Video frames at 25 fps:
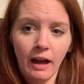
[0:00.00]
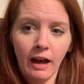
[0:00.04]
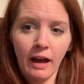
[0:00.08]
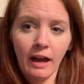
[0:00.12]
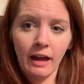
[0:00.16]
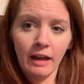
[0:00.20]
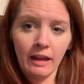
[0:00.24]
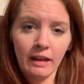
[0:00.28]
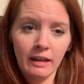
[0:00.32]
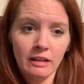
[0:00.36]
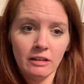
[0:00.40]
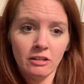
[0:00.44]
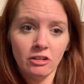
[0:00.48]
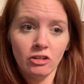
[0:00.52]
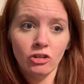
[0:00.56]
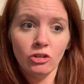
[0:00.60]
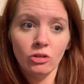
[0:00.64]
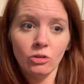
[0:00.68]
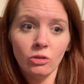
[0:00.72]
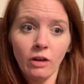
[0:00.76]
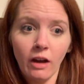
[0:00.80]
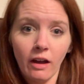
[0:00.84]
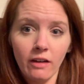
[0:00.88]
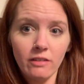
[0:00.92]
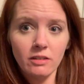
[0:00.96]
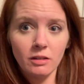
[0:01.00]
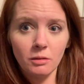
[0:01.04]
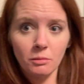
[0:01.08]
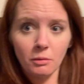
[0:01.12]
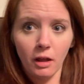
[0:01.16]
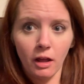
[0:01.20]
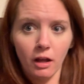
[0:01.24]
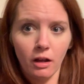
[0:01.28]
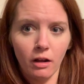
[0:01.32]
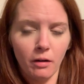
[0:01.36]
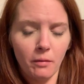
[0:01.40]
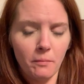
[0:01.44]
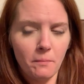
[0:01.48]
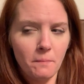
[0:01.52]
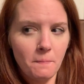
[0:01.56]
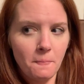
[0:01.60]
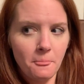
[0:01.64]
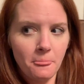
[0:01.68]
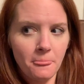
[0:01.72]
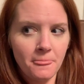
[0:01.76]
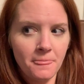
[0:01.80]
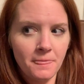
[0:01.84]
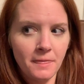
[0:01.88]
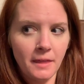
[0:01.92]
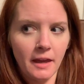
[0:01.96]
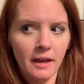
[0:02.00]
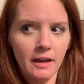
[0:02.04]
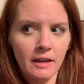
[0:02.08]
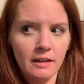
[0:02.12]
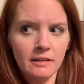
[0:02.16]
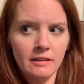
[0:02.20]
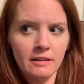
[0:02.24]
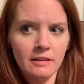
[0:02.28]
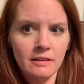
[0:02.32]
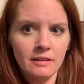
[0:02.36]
I do have some like things